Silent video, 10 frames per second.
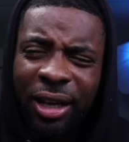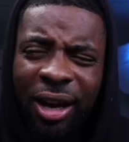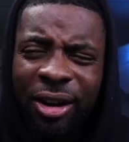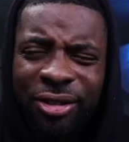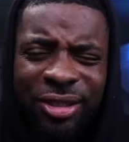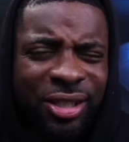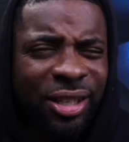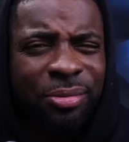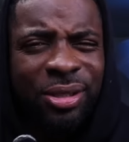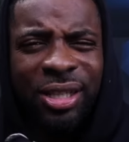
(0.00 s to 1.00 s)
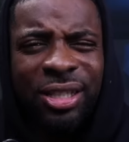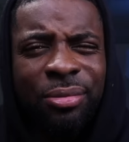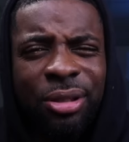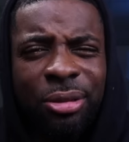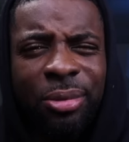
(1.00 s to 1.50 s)
I heard him say
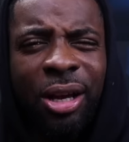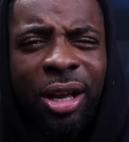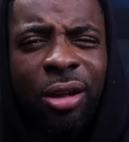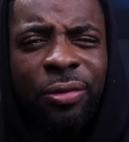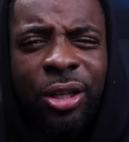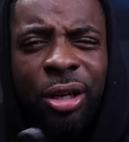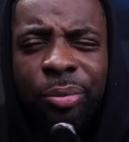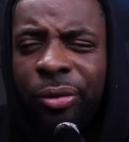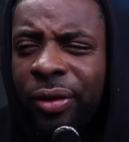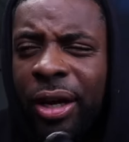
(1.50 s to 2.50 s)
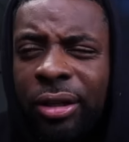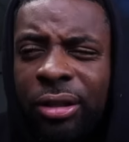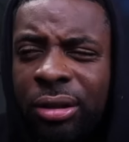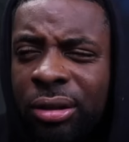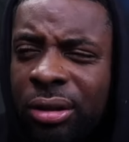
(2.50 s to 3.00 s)
something about a healthcare provider.